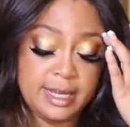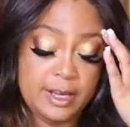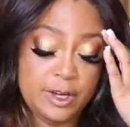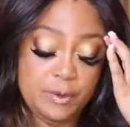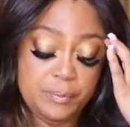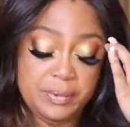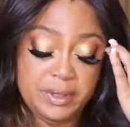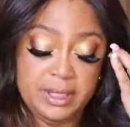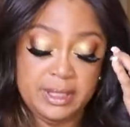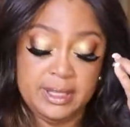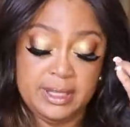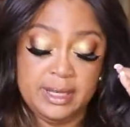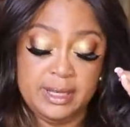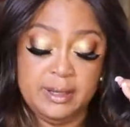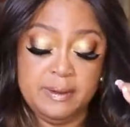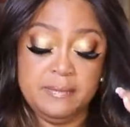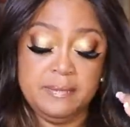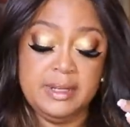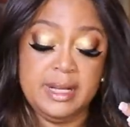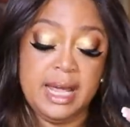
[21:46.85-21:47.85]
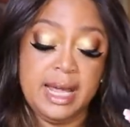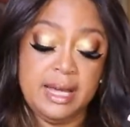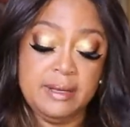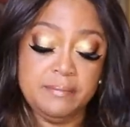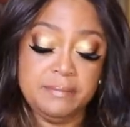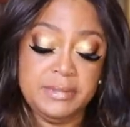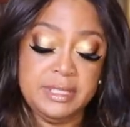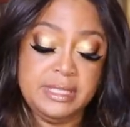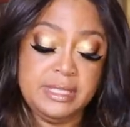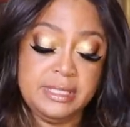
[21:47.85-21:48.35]
helping them
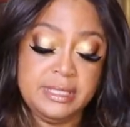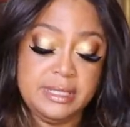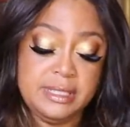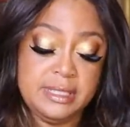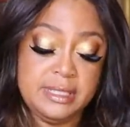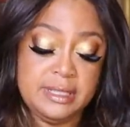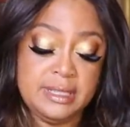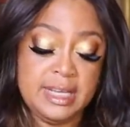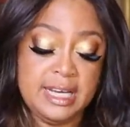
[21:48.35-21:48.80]
not be,